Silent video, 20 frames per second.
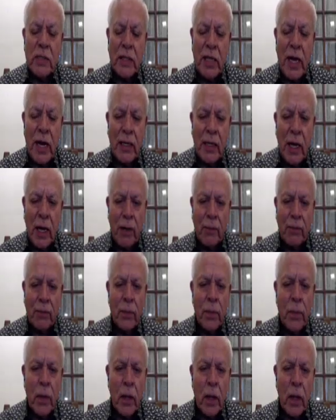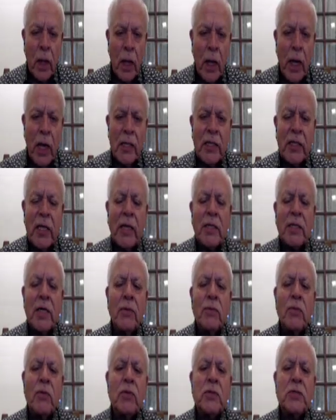at that time. At that
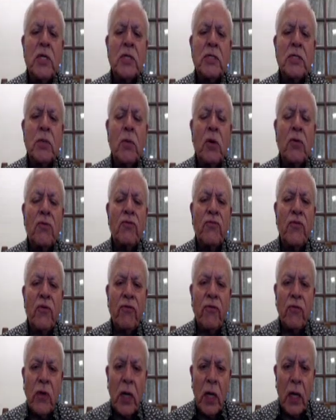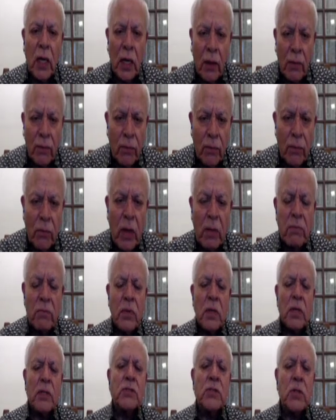time, there were just about 50
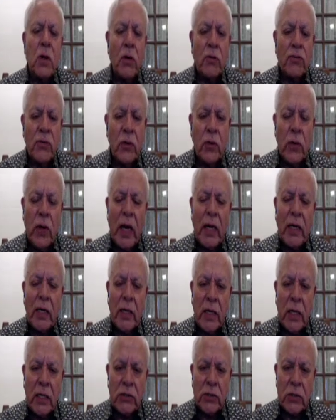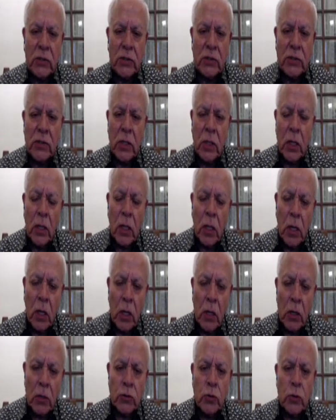members of the United Nations.
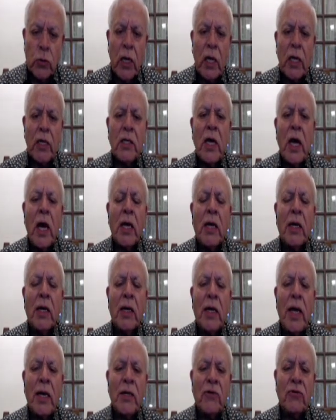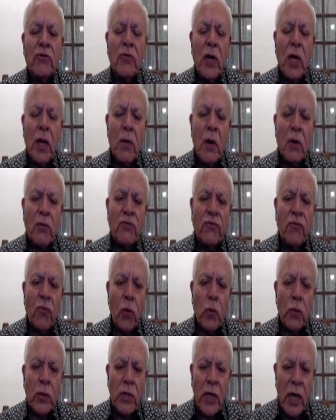Today, there are 193, about
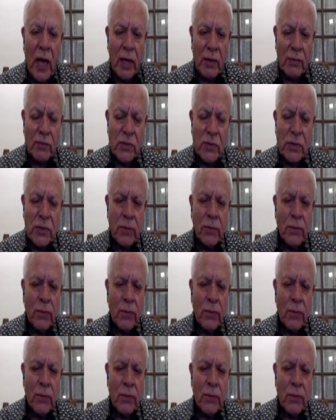4 times.